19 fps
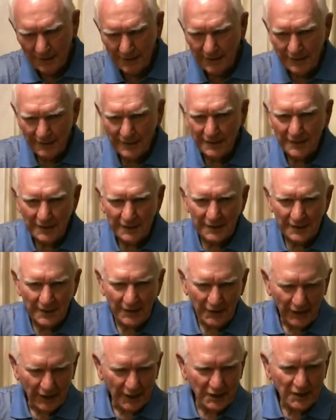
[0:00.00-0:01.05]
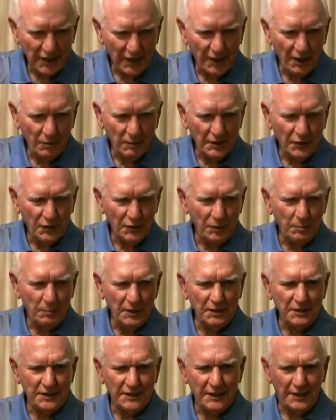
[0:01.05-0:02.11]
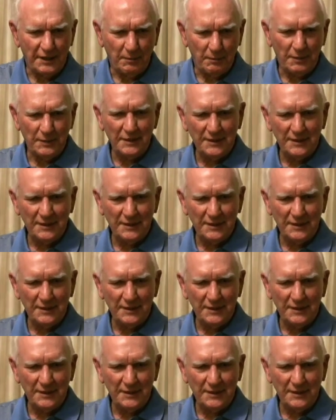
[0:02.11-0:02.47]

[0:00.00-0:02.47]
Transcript: and that's how I went through boot camp.